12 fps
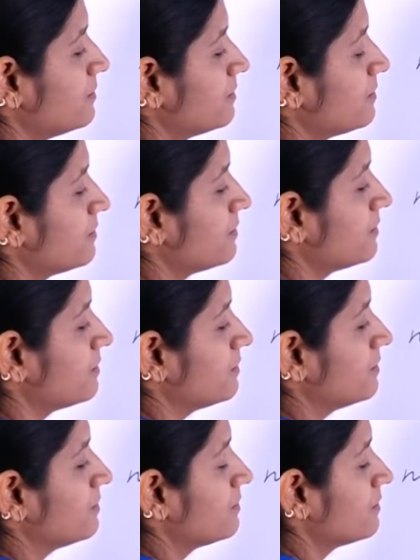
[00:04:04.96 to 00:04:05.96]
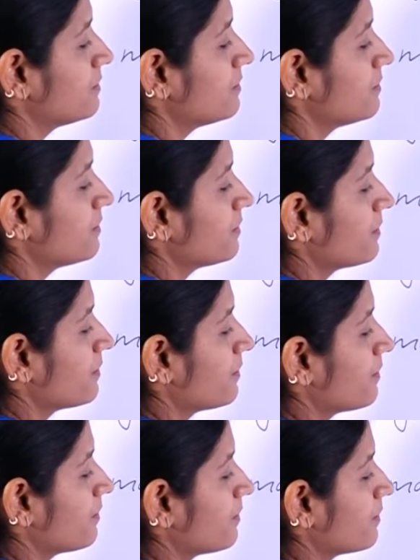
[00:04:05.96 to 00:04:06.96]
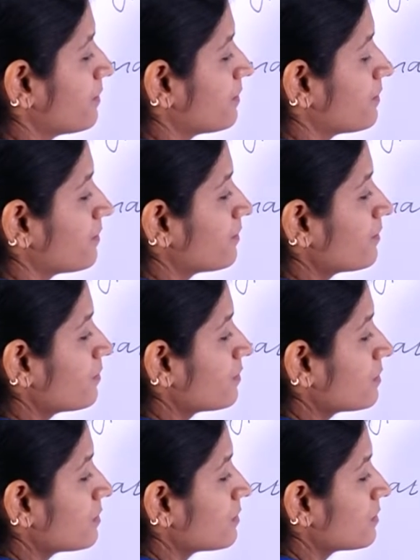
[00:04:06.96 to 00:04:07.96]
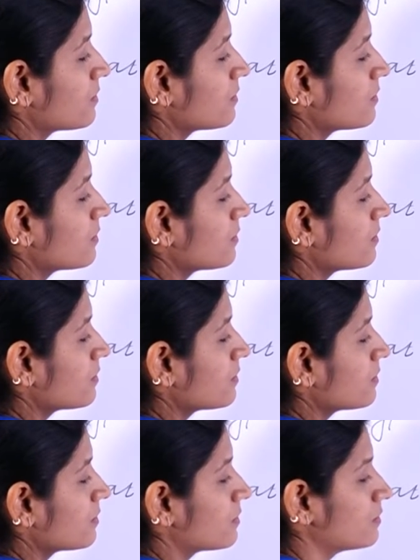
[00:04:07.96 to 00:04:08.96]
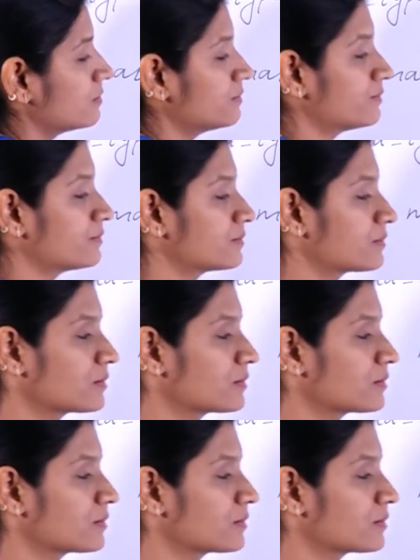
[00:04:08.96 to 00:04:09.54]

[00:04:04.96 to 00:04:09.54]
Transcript: (no one is talking)